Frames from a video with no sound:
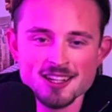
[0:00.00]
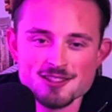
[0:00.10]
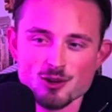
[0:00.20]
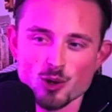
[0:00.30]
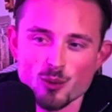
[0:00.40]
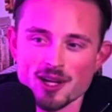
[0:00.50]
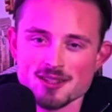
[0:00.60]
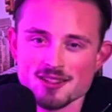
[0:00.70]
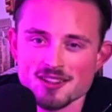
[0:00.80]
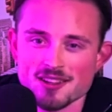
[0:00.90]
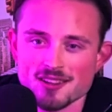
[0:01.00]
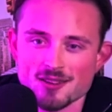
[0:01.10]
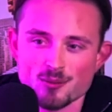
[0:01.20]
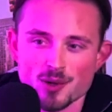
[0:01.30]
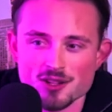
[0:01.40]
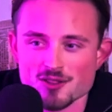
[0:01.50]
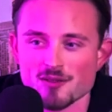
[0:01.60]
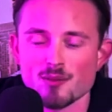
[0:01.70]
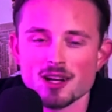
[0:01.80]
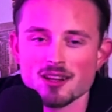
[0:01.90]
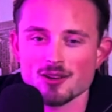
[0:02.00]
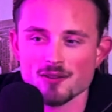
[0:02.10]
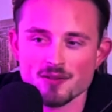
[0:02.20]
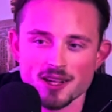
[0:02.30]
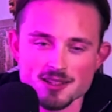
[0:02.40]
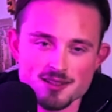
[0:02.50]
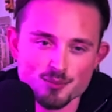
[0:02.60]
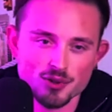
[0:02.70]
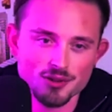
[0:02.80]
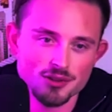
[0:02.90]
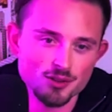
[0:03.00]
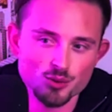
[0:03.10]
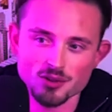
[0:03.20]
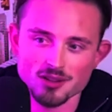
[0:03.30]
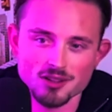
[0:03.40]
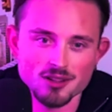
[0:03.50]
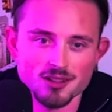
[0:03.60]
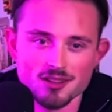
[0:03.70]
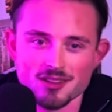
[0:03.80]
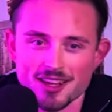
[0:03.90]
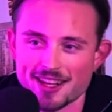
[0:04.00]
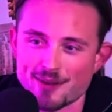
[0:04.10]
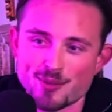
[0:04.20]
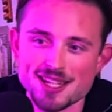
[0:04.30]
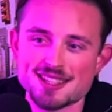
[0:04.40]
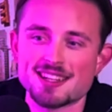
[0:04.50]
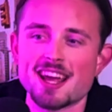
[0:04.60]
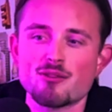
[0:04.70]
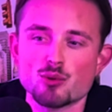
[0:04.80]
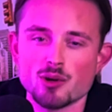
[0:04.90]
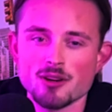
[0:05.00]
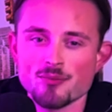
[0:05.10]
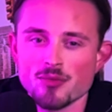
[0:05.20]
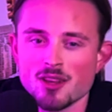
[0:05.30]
So we wasted a bunch of money on Facebook, Google, and basically everywhere.